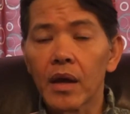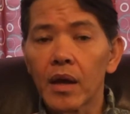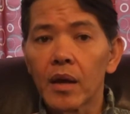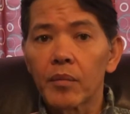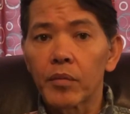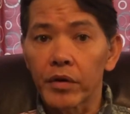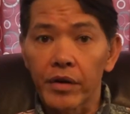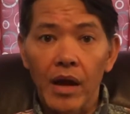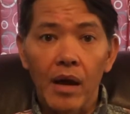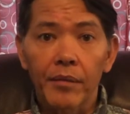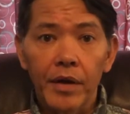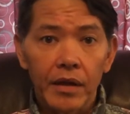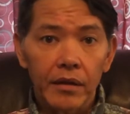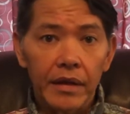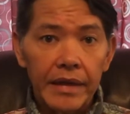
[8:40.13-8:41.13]

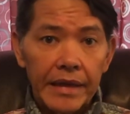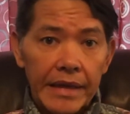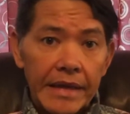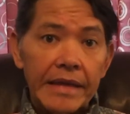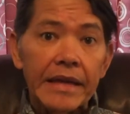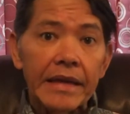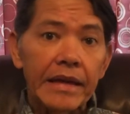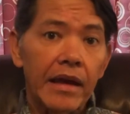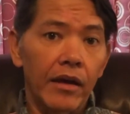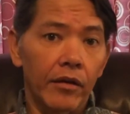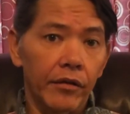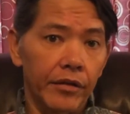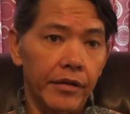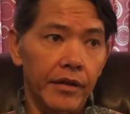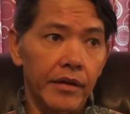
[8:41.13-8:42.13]
predominantly eating
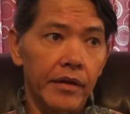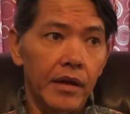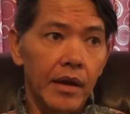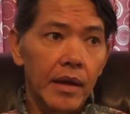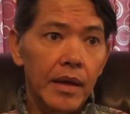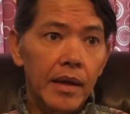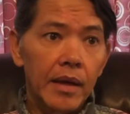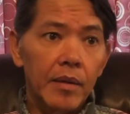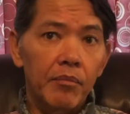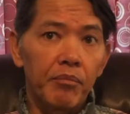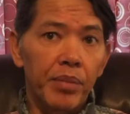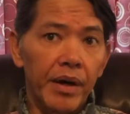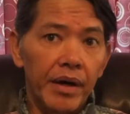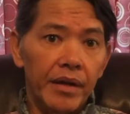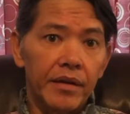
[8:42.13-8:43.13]
healthy,
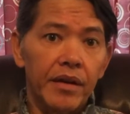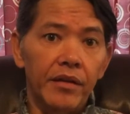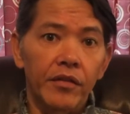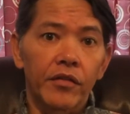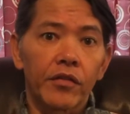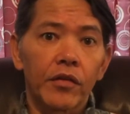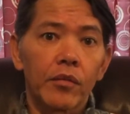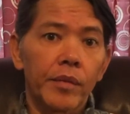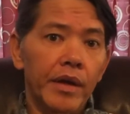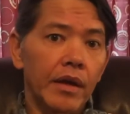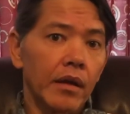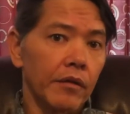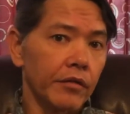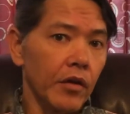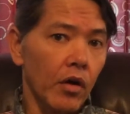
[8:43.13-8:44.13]
but consuming
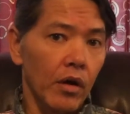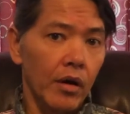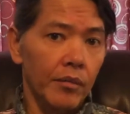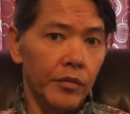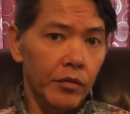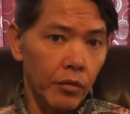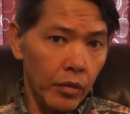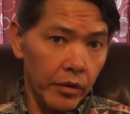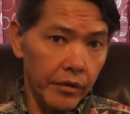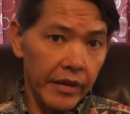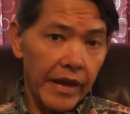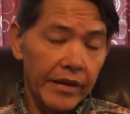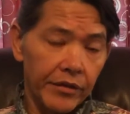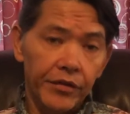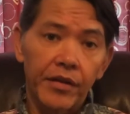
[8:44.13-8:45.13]
enough carbs where
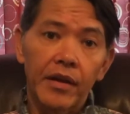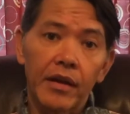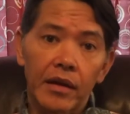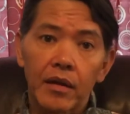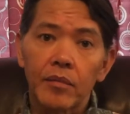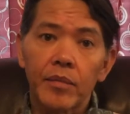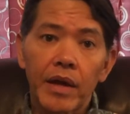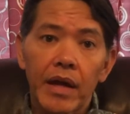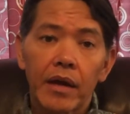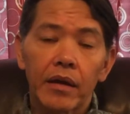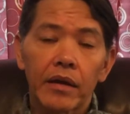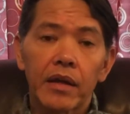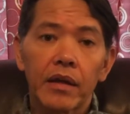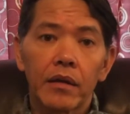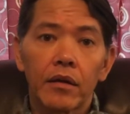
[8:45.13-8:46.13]
that's kicking me out of
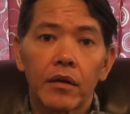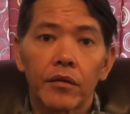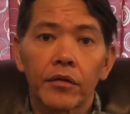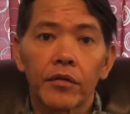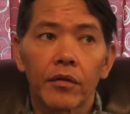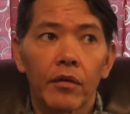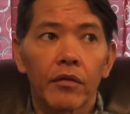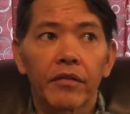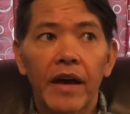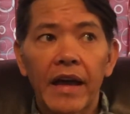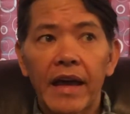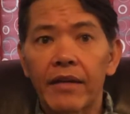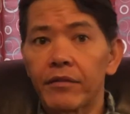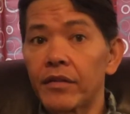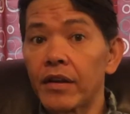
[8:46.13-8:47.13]
keto. So if I
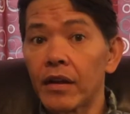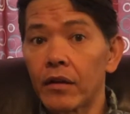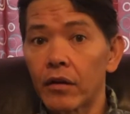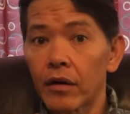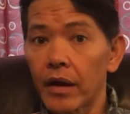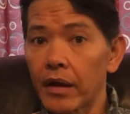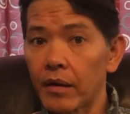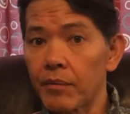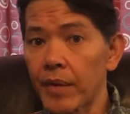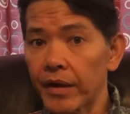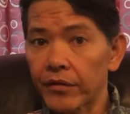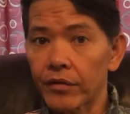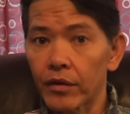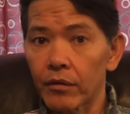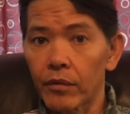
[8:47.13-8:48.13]
have dinner at a
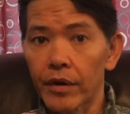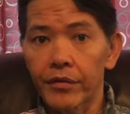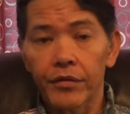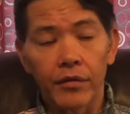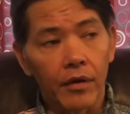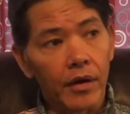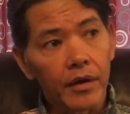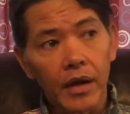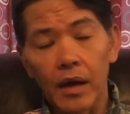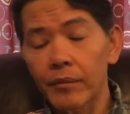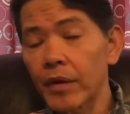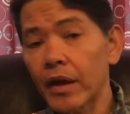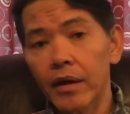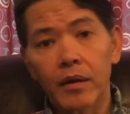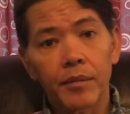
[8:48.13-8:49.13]
Mexican restaurant, I'm
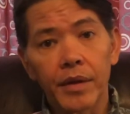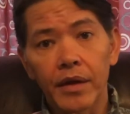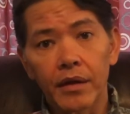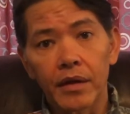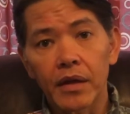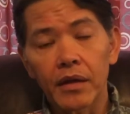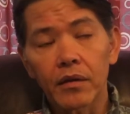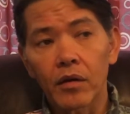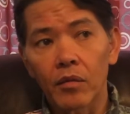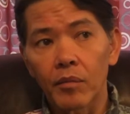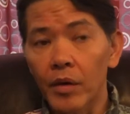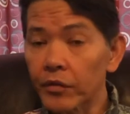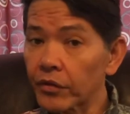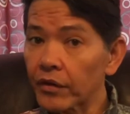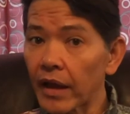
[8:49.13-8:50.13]
not going to be in keto
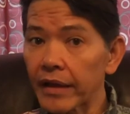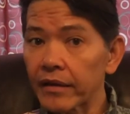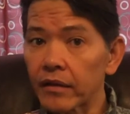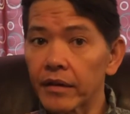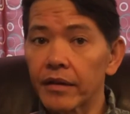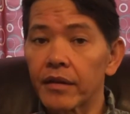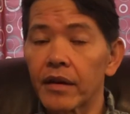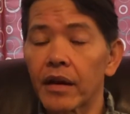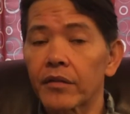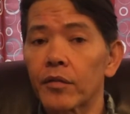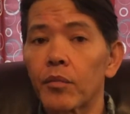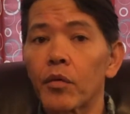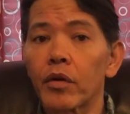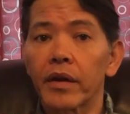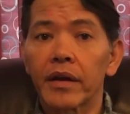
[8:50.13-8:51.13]
most likely the next
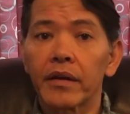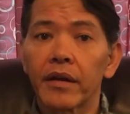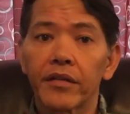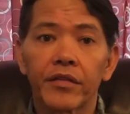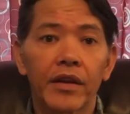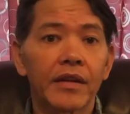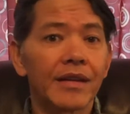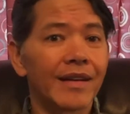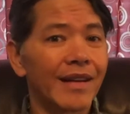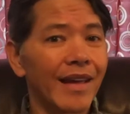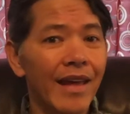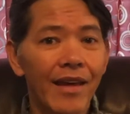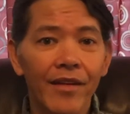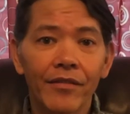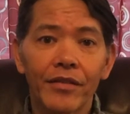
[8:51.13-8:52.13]
morning unless I did a
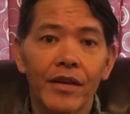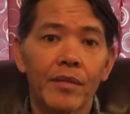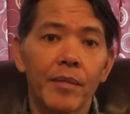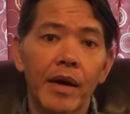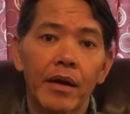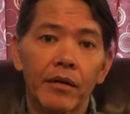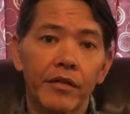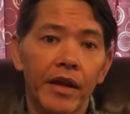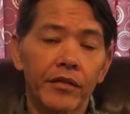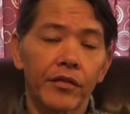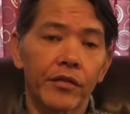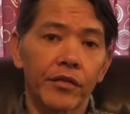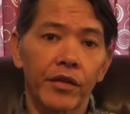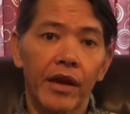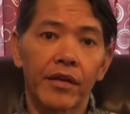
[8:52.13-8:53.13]
heavy amount of
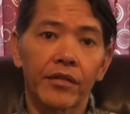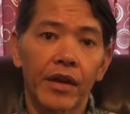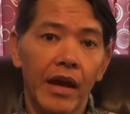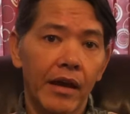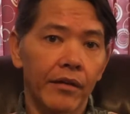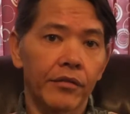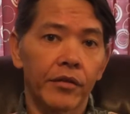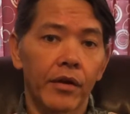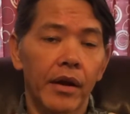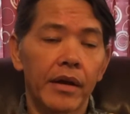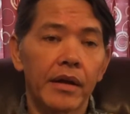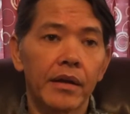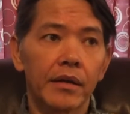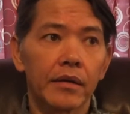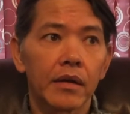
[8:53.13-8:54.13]
exercise after I eat.